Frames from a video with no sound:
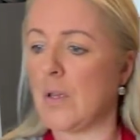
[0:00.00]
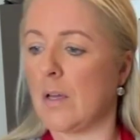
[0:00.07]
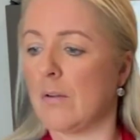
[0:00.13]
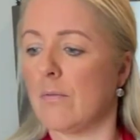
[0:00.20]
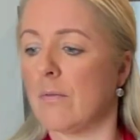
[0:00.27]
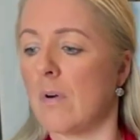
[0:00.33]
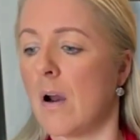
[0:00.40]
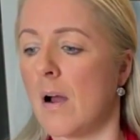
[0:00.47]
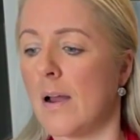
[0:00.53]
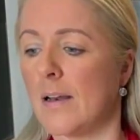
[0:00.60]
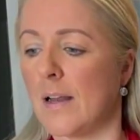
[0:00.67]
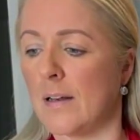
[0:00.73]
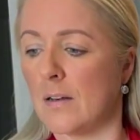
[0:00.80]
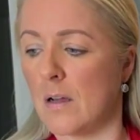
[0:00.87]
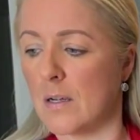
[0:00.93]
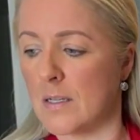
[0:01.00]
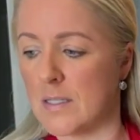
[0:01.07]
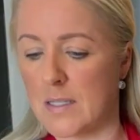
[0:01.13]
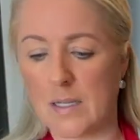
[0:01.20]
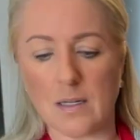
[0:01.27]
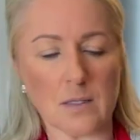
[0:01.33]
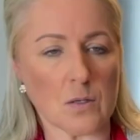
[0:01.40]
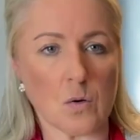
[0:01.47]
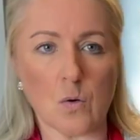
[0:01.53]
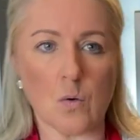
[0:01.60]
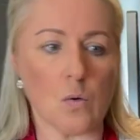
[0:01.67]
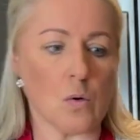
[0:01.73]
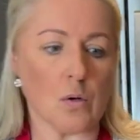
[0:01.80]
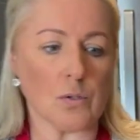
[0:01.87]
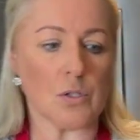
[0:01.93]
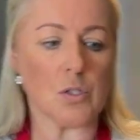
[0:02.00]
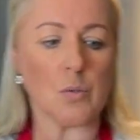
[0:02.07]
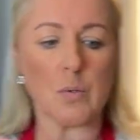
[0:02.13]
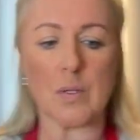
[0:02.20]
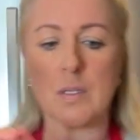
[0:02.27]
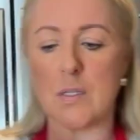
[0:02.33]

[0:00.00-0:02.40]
perfectly, and that was in the 20